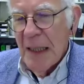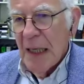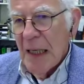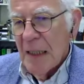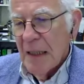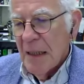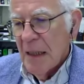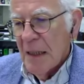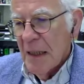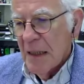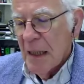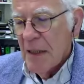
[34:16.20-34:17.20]
And
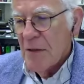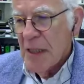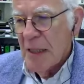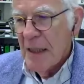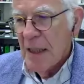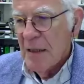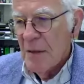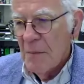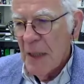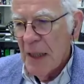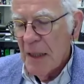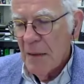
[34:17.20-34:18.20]
then you see that the
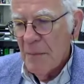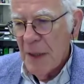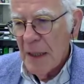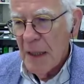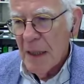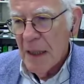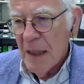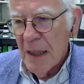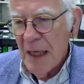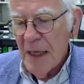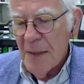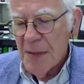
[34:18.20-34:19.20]
big
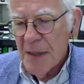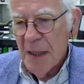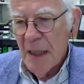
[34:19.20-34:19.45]
apes,